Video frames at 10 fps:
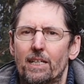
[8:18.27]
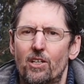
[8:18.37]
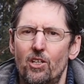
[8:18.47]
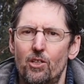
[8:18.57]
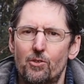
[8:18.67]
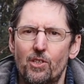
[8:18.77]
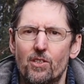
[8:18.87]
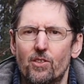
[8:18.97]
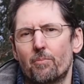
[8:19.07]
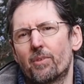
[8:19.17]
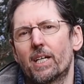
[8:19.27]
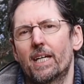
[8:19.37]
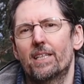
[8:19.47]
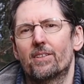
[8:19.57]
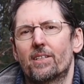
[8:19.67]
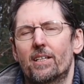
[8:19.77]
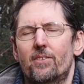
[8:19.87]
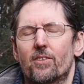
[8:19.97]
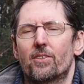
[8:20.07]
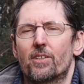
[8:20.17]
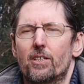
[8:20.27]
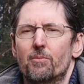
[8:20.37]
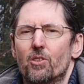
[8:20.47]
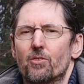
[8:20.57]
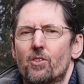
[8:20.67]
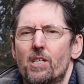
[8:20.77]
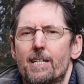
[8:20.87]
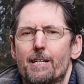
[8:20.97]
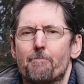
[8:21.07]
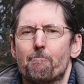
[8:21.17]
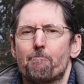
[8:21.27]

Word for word: Can you see something in the data that I'm not seeing?